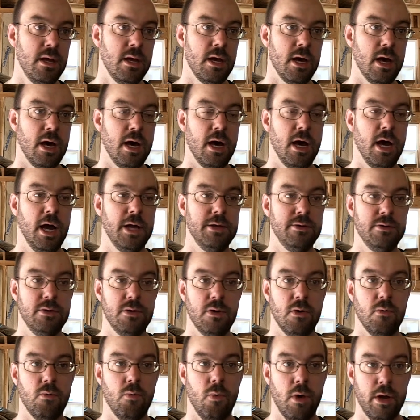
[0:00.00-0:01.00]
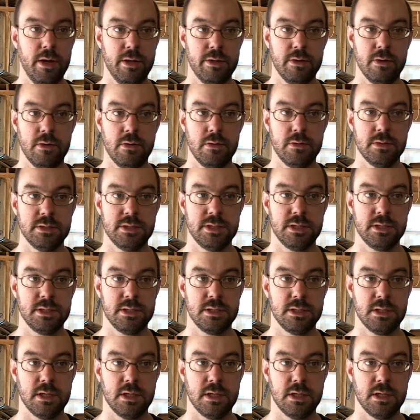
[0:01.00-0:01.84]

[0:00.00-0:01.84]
I do know one of those